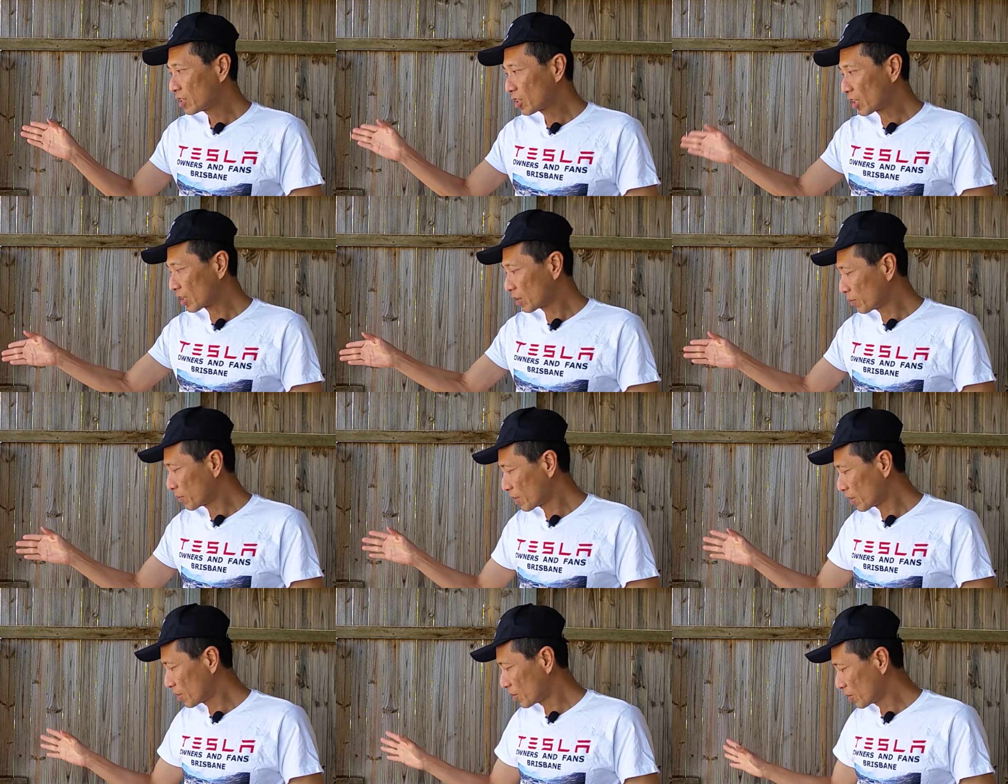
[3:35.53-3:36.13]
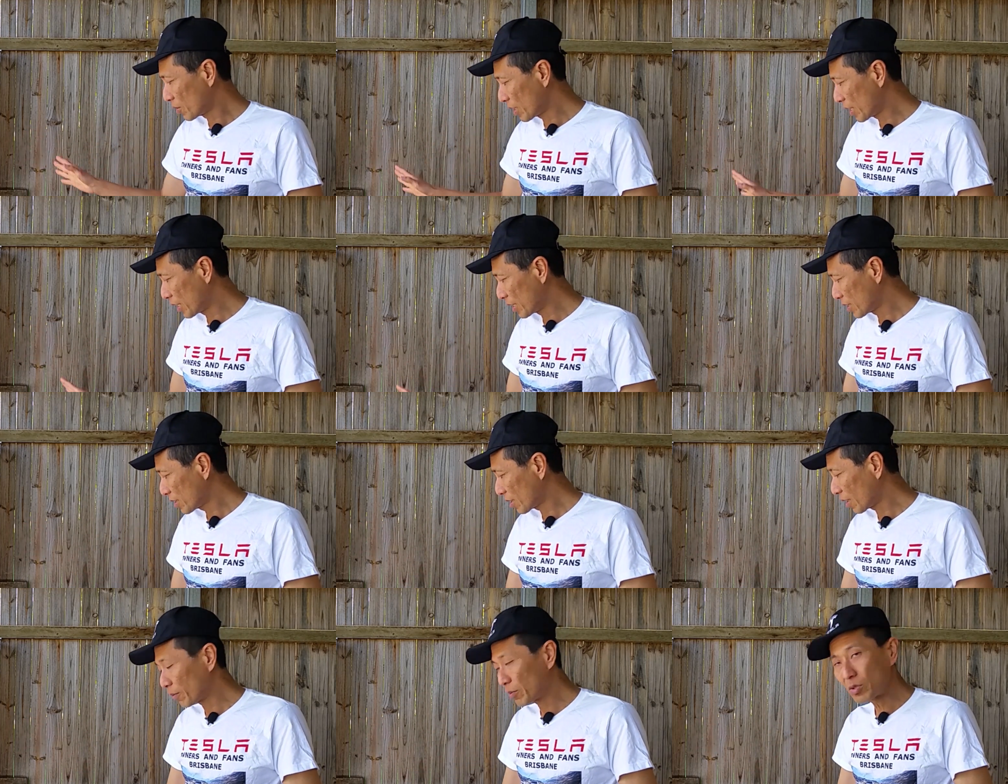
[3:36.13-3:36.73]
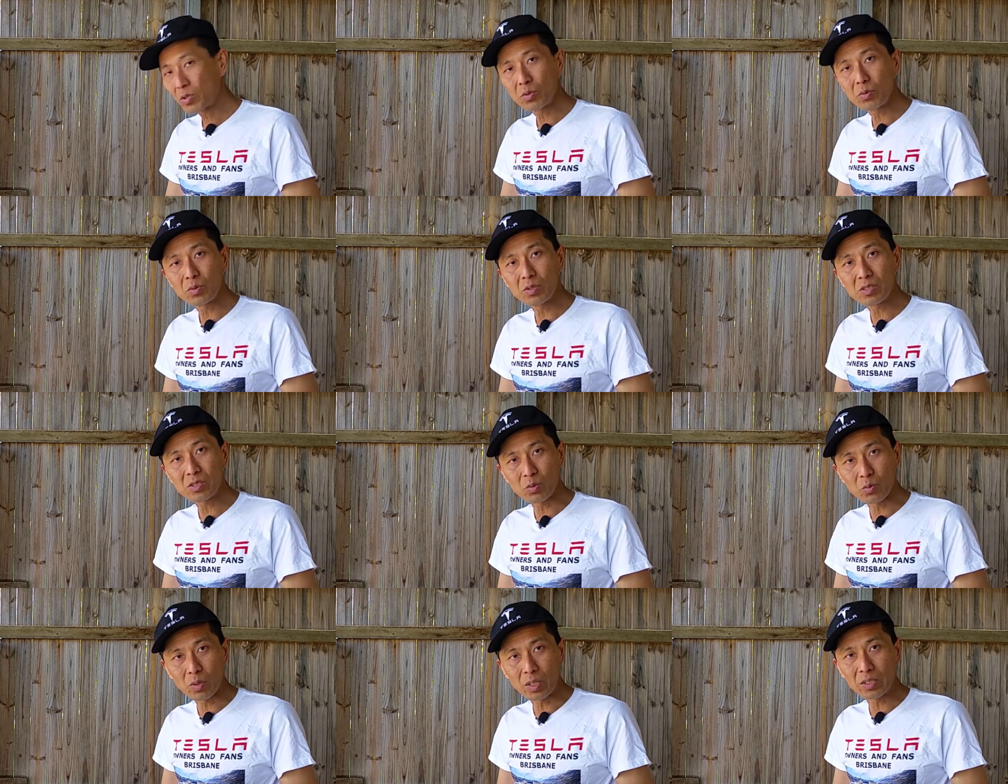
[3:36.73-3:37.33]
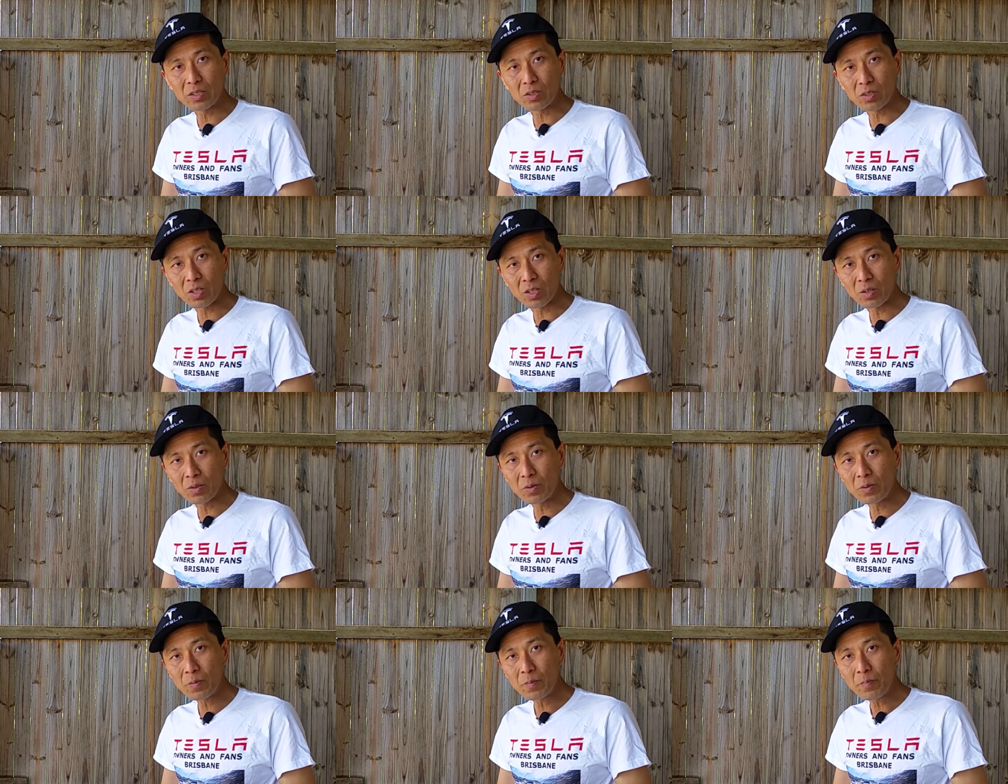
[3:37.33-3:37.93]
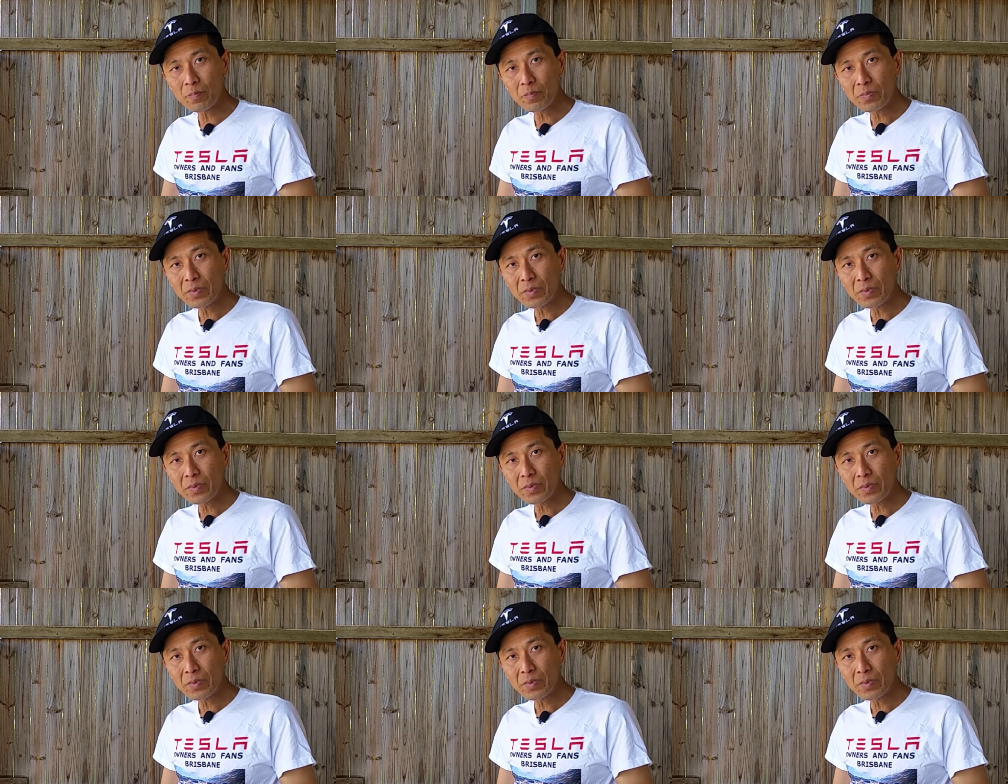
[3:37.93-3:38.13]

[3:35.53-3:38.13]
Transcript: CharterMo and Type 2 is the one to go.